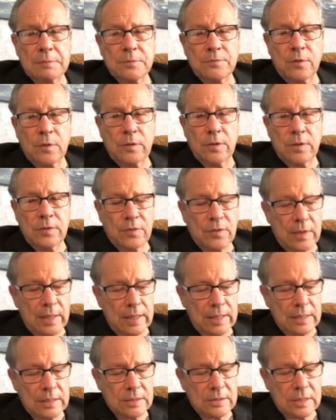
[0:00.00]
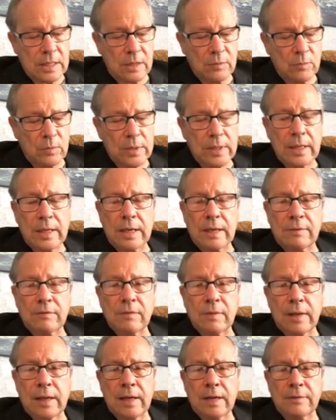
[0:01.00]
for the things that we have
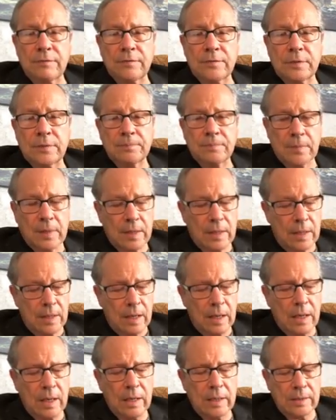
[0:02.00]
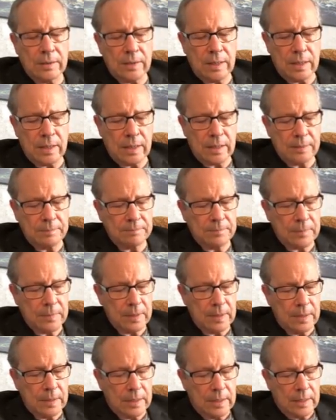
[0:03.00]
left undone.
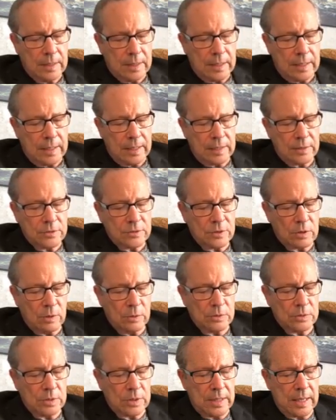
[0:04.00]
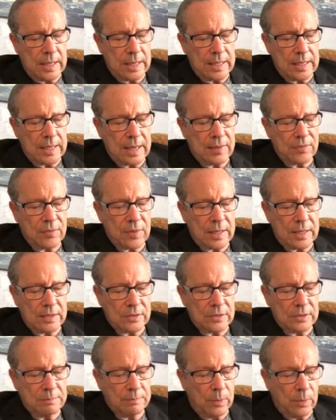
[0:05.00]
And so today I think
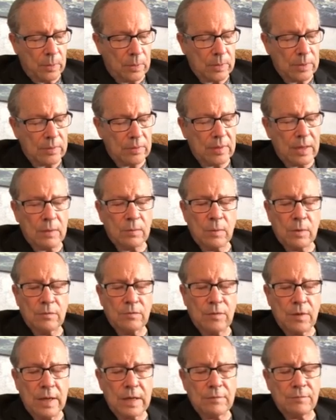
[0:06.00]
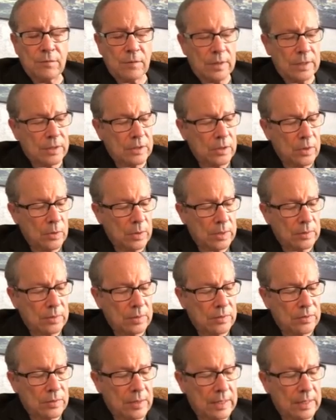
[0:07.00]
it's important that we're faithful in doing the
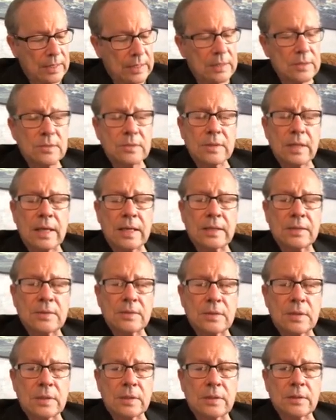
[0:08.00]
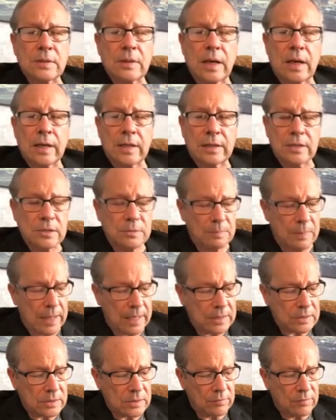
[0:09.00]
things that God
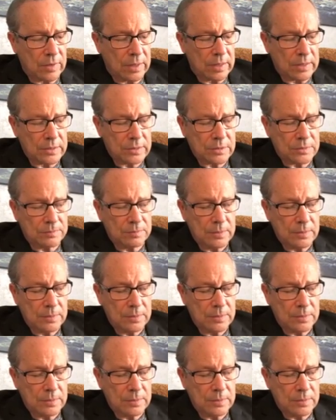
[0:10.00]
expects of us.